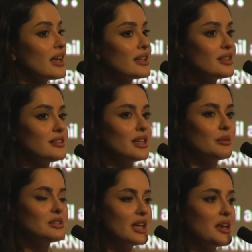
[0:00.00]
at the
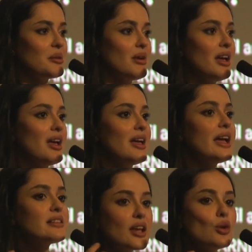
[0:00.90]
same time.
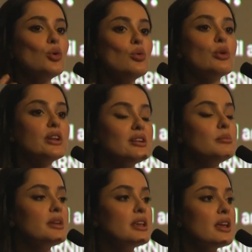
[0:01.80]
It's like who
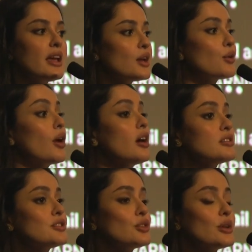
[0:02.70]
wouldn't be
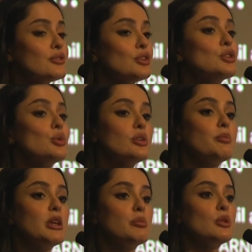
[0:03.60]
engrossed? So even those
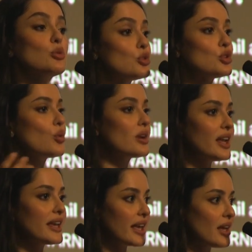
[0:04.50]
people who don't
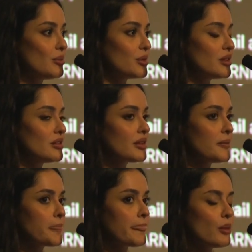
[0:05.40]
like animals,
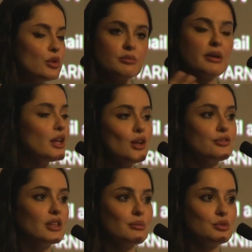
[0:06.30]
which many
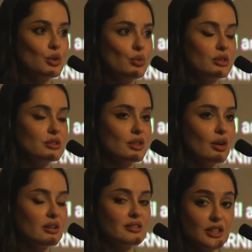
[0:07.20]
of them don't,
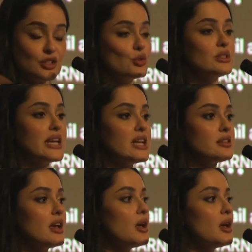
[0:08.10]
honestly, to date,